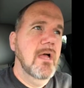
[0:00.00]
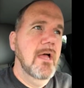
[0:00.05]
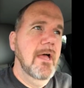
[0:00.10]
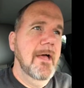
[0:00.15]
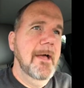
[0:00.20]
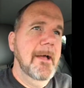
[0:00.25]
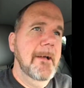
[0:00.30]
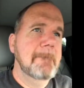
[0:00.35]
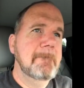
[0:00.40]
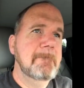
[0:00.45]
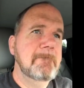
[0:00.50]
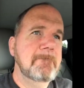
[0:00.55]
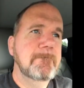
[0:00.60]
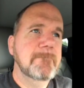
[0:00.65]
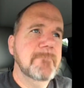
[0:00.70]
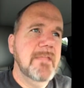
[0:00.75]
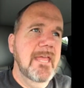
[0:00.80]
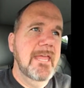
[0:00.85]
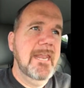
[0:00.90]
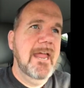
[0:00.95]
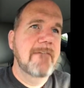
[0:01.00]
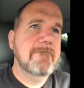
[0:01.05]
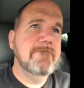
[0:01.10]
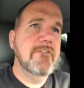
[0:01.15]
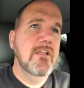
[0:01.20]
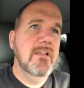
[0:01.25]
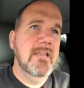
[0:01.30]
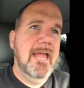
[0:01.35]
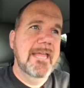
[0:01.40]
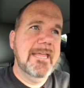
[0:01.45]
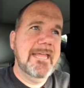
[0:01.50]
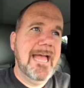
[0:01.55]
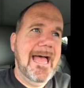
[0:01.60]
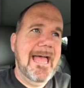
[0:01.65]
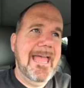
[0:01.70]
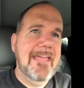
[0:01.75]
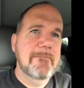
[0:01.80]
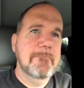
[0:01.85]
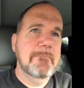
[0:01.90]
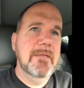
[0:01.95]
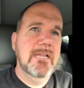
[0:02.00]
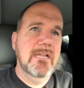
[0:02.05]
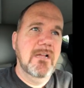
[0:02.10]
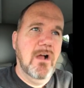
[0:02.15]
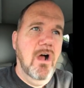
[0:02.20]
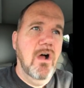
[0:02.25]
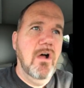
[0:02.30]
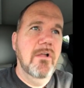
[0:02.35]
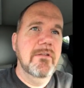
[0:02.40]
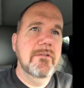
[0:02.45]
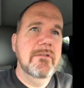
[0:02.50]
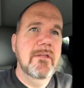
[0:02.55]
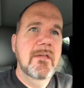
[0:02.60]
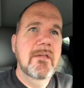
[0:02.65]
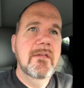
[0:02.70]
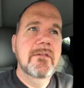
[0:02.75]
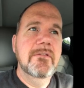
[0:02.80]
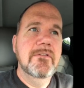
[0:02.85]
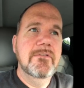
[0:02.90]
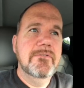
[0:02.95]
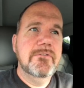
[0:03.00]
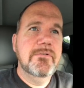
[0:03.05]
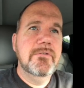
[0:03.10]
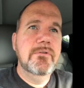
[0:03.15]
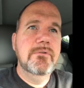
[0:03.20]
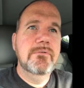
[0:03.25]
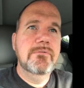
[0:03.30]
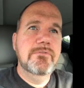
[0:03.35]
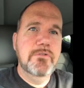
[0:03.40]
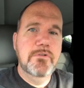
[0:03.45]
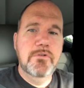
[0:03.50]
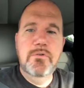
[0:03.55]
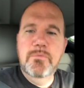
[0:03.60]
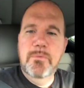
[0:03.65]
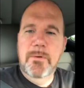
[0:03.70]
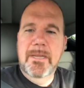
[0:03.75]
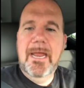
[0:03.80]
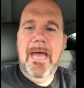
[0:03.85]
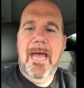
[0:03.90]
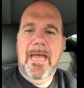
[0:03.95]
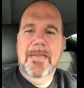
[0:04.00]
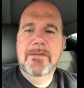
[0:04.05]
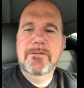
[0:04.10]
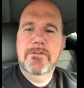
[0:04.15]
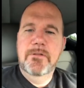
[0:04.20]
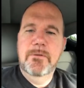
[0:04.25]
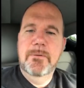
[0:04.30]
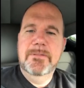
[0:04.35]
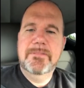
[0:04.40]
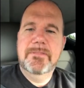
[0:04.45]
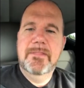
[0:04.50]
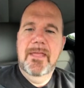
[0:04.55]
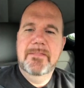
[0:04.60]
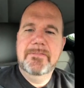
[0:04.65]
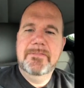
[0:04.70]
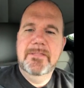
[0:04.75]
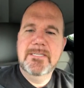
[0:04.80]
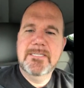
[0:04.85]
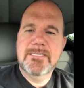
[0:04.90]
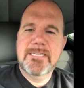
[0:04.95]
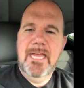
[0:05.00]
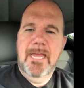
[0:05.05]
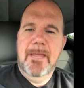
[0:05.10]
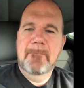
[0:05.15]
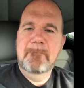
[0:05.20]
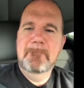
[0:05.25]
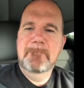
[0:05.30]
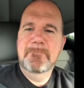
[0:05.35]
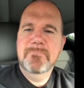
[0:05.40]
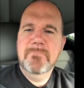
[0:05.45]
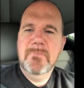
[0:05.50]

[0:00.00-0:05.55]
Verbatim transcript: Um, and I feel like I have been called to do what I do at, at this time.